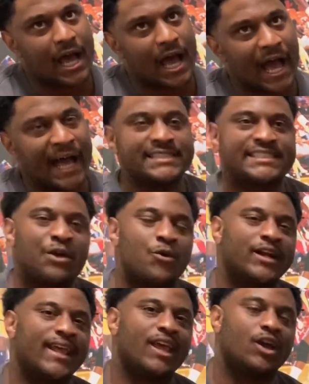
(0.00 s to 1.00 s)
I see
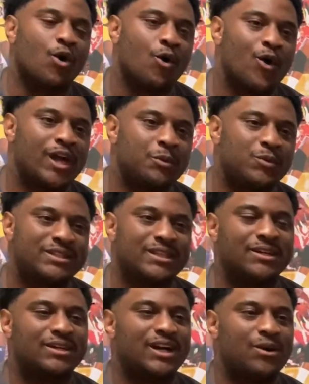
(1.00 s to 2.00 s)
where they're going with
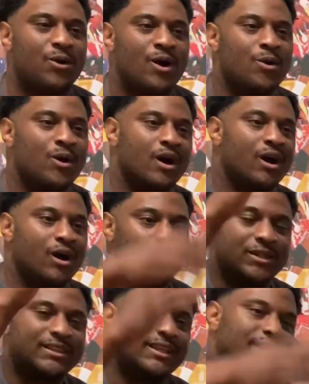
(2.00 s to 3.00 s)
the,
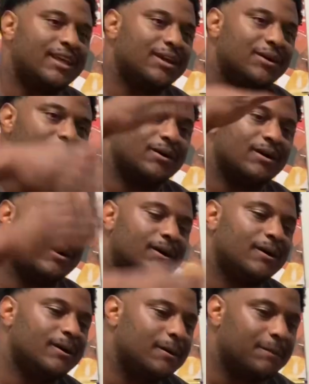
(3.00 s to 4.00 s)
with the little,
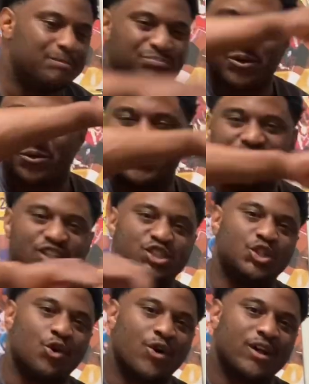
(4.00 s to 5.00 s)
um, with the
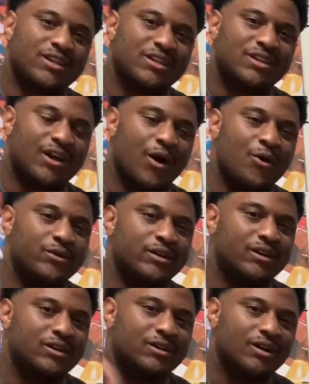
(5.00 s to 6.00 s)
Jordan on
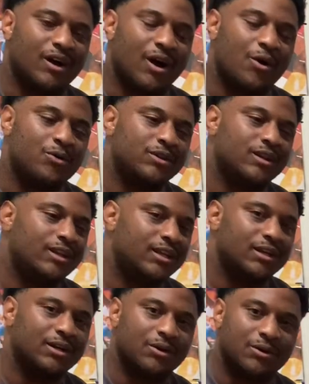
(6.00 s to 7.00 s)
the, on the
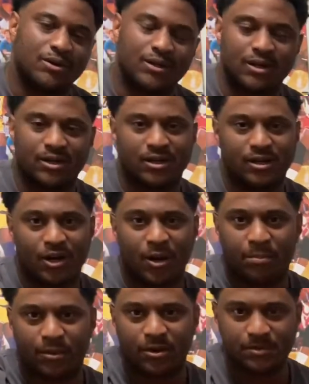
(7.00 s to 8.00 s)
little, uh,
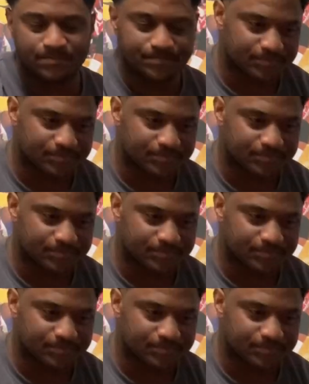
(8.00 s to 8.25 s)
upper,